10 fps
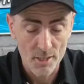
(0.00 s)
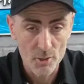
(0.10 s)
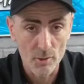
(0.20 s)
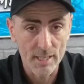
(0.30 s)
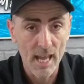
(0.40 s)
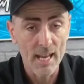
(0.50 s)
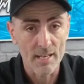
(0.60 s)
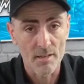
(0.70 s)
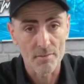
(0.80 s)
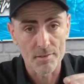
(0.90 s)
So you're
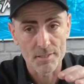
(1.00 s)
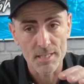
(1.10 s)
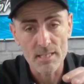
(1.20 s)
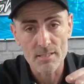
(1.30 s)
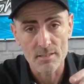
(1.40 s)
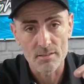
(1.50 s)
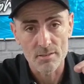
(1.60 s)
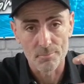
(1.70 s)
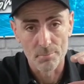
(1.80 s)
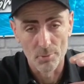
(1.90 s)
getting the
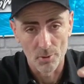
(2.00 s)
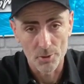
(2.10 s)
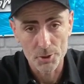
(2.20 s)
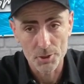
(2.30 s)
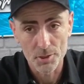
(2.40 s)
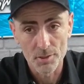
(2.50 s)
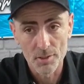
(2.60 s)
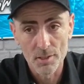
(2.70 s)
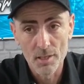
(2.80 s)
decent brush